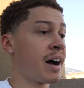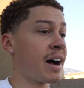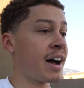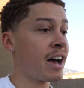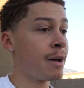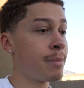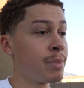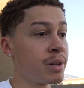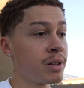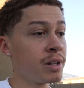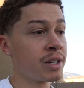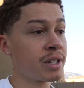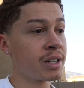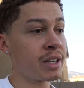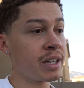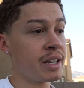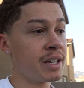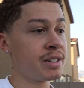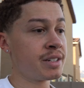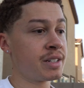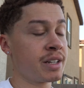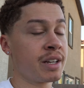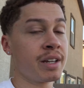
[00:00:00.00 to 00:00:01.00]
I have been looking
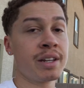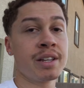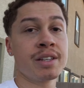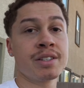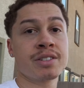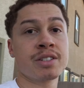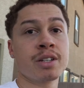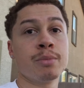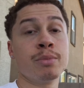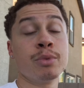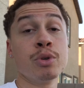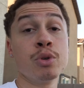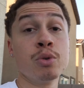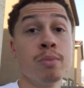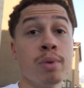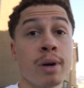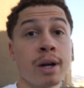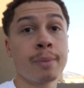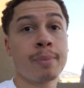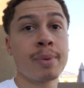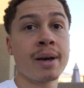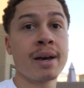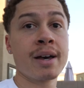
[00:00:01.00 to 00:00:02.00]
into getting some new
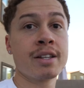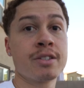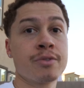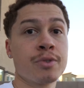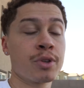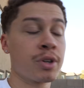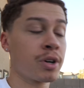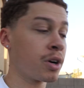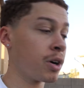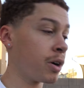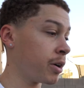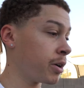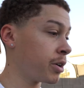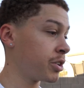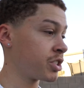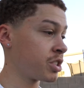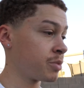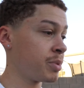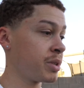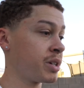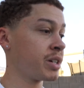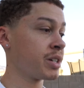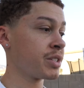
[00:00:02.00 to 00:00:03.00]
brake pads for the car
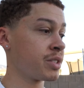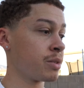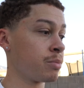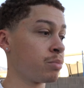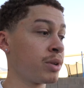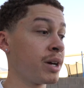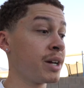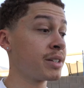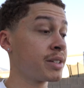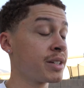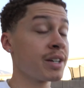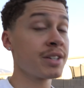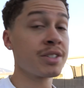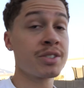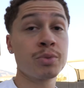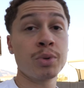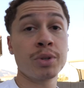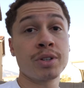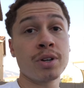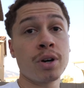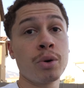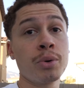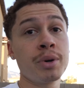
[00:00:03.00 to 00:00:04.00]
just because the brake dust
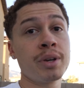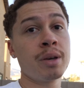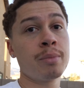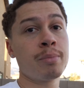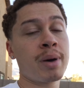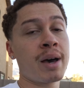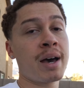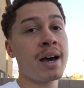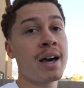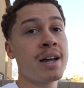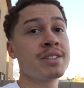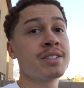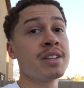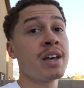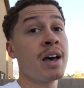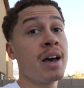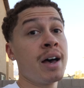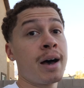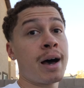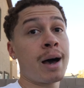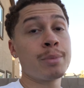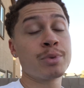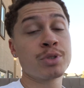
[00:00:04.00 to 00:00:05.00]
with OEM pads,
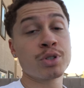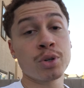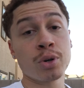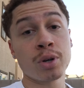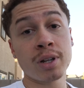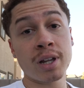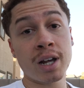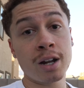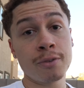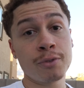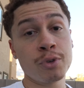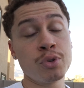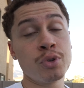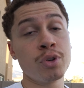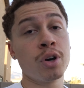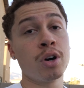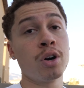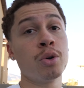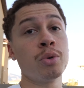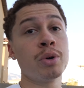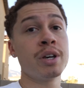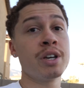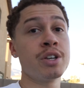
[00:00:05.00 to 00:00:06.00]
I'm sure a lot of you
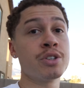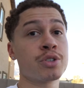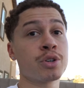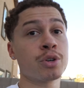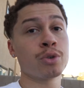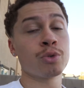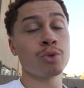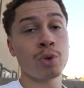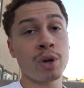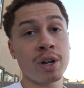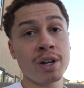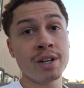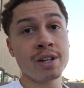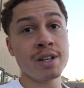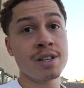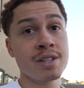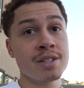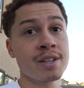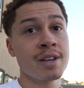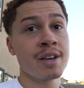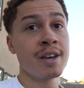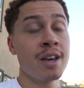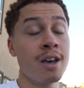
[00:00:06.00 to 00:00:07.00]
know, is
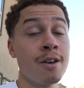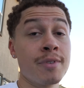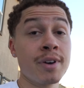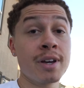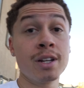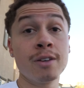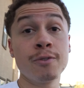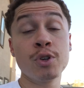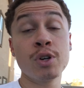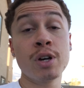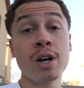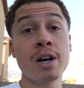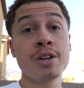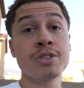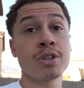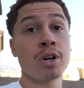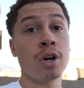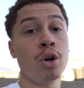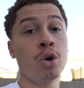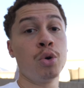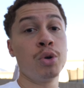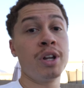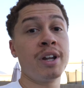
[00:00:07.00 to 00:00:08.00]
horrendous. If any of you guys
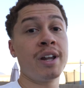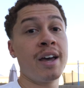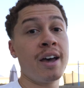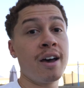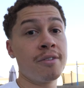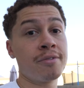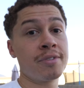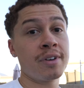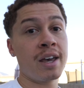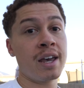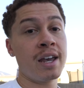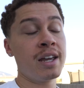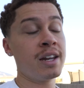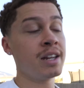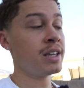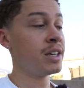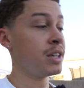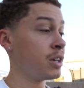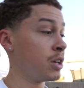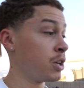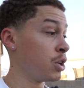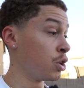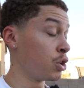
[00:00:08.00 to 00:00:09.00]
own an
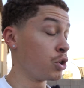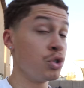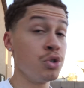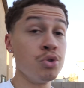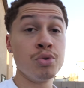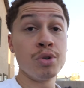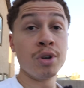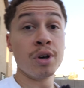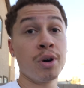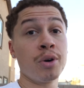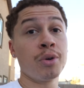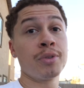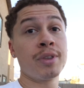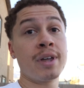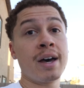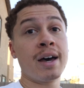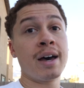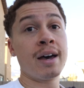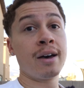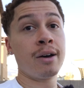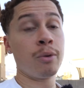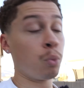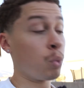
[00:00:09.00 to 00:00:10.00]
F80, you know
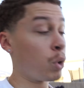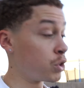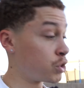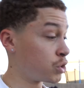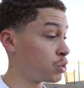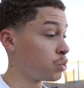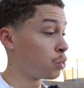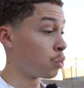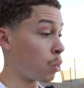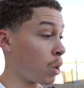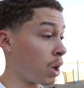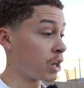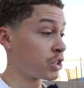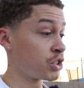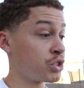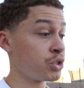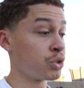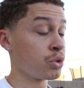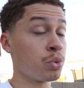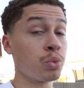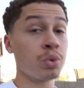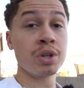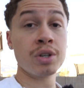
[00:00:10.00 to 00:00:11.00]
that once you wash
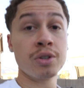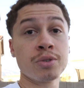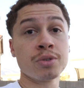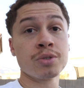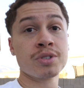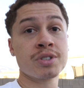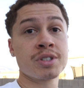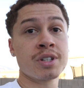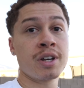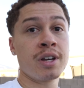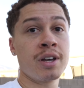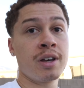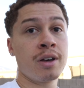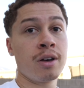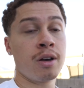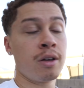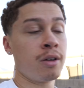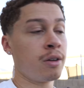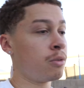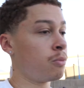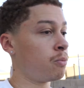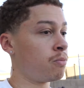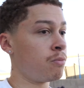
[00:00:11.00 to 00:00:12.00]
your wheels,
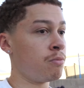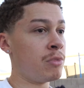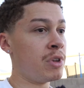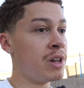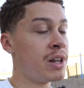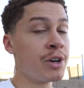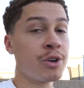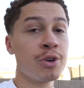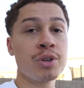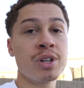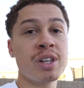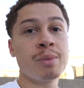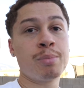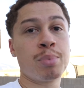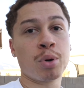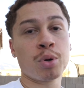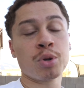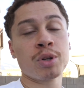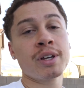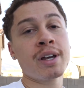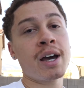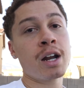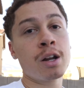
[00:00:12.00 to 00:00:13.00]
literally
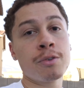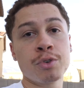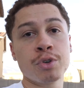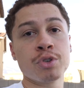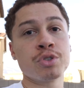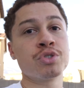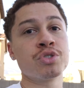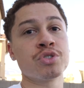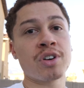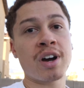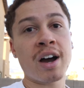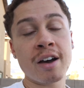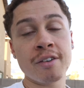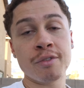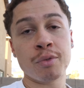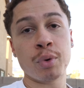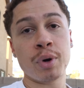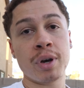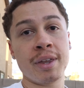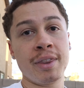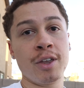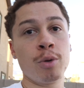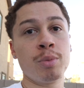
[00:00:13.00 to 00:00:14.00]
pulling out of your
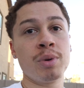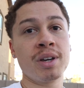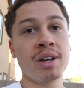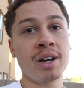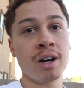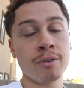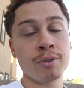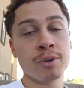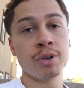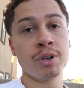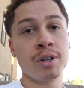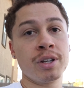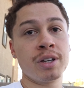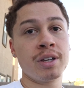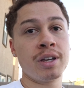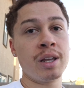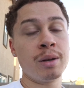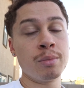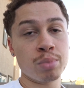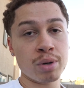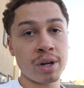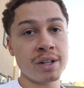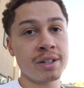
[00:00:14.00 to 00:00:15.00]
driveway, they'll be covered
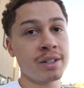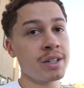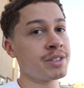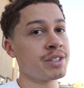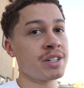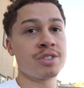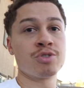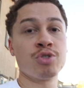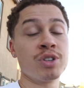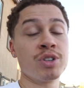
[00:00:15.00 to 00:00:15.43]
in brake dust. It's